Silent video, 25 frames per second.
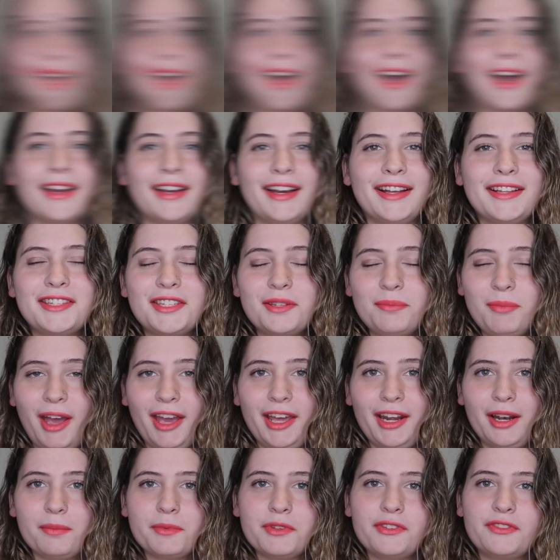I got some
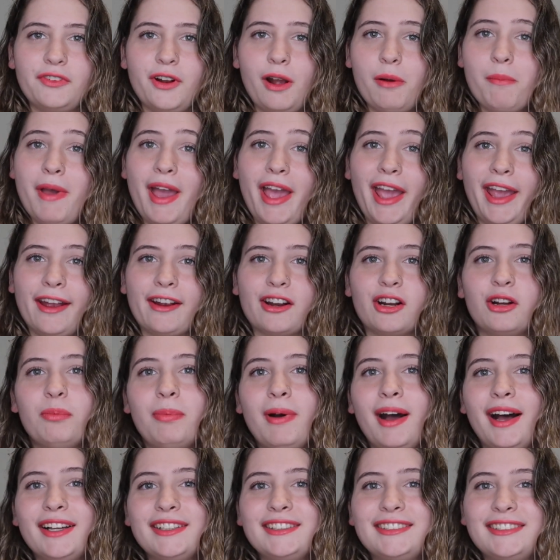items from
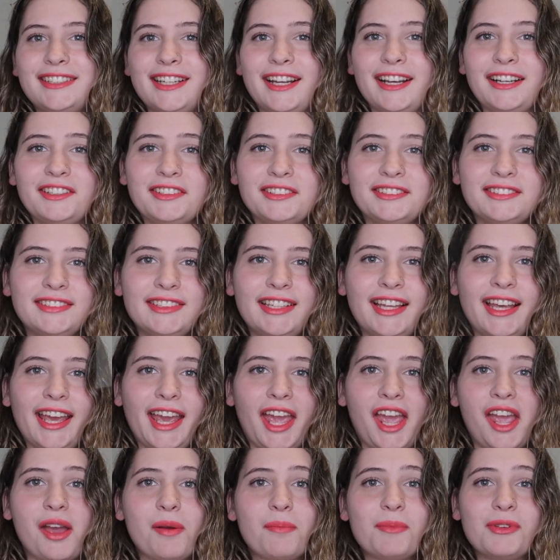Aeropostale,
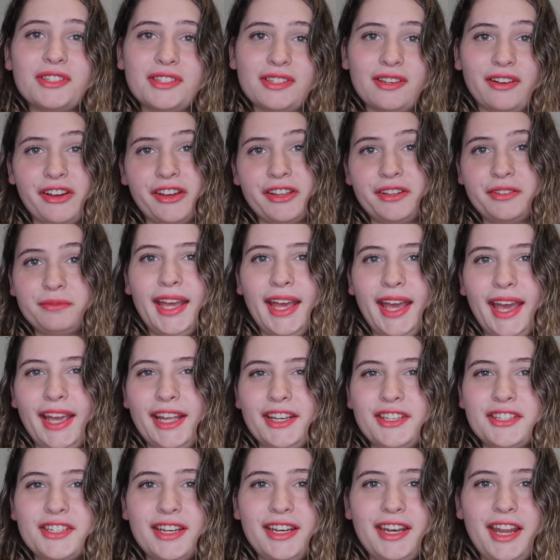Amazon,
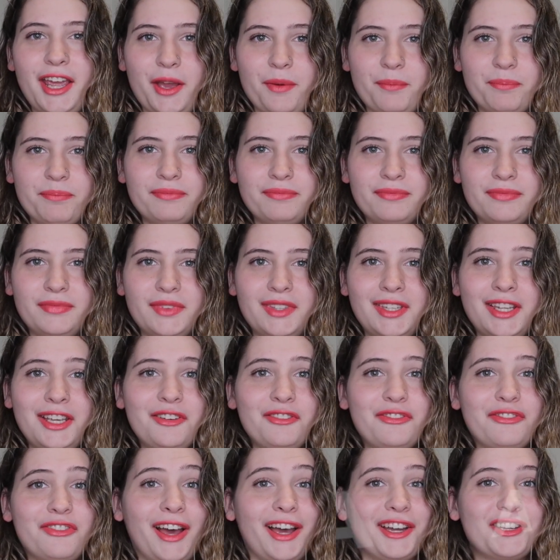H&M,
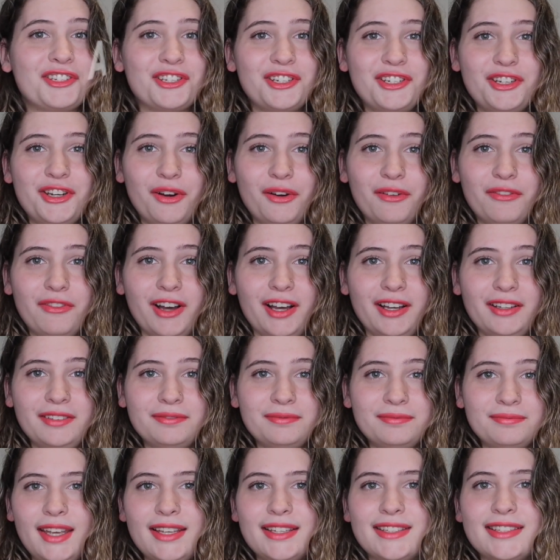Fashion Nova,
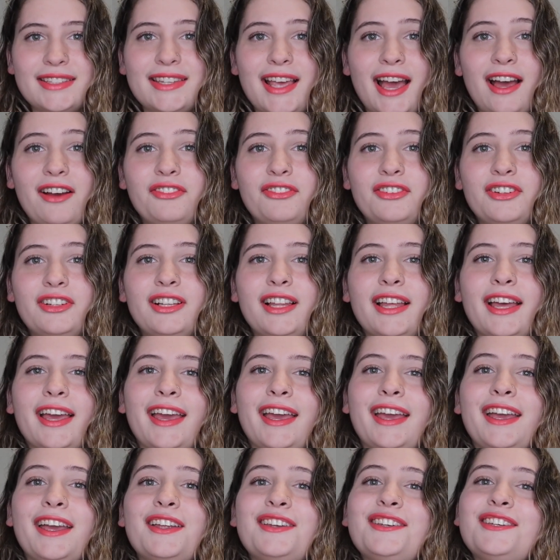Zaful,
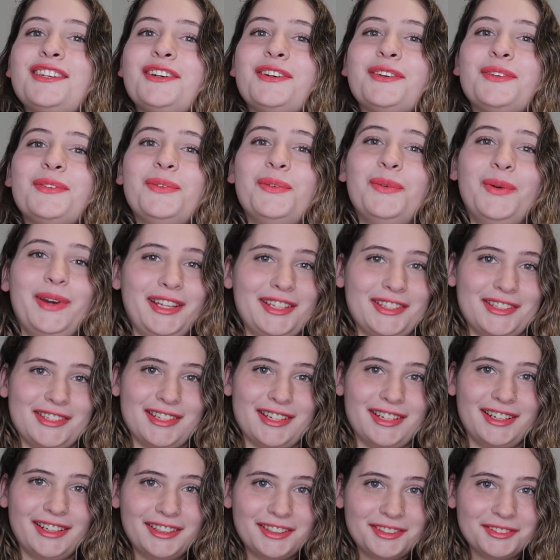and
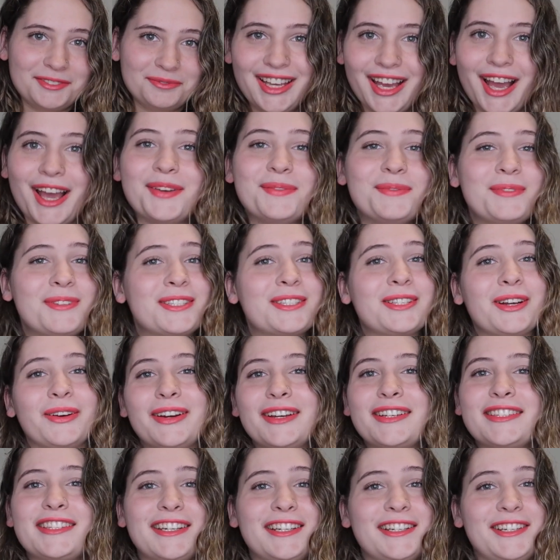Windsor. I'm so
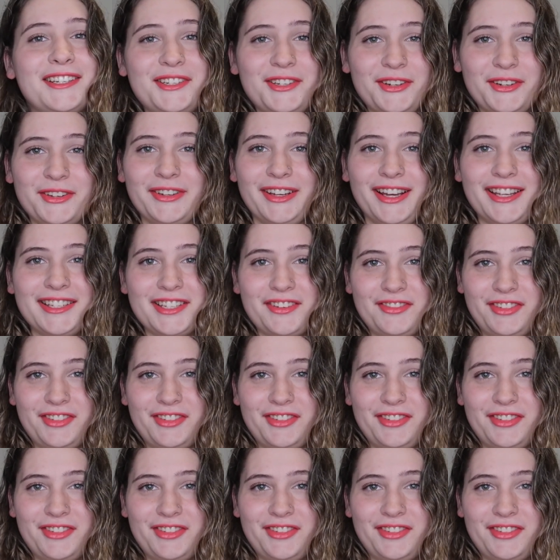excited to show you guys